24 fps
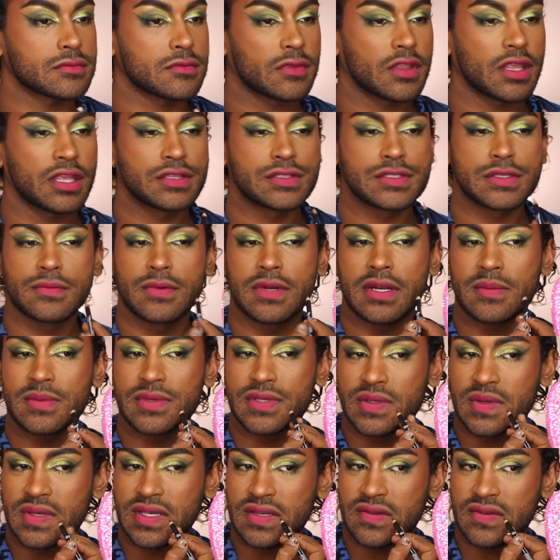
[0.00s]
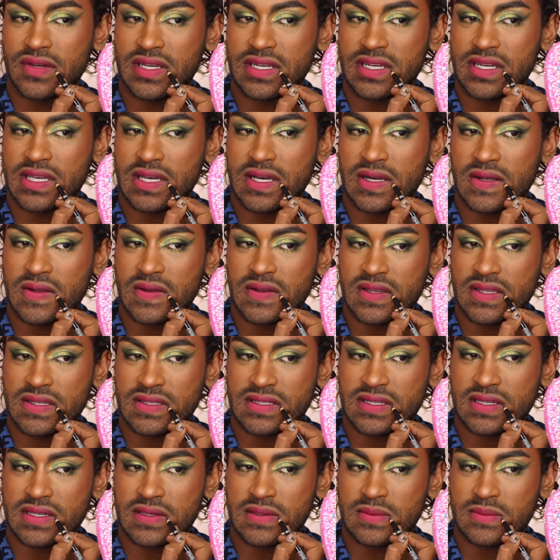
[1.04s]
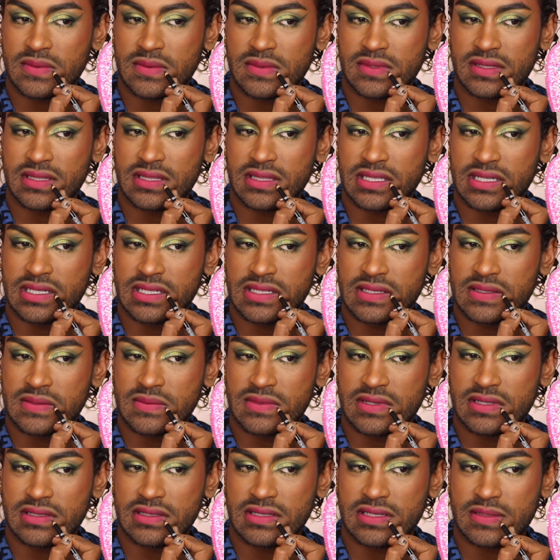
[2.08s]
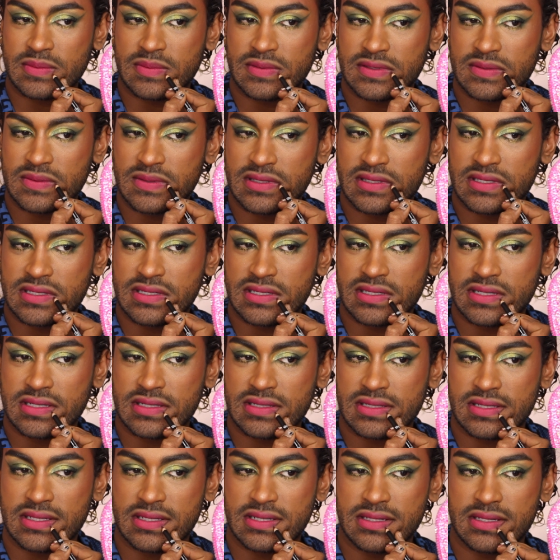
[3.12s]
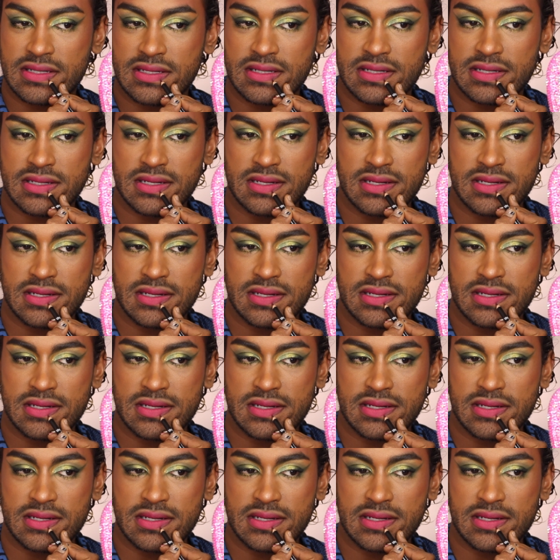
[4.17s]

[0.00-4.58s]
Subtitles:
And so what I'm doing right now is I'm lining my lips with the dark liner.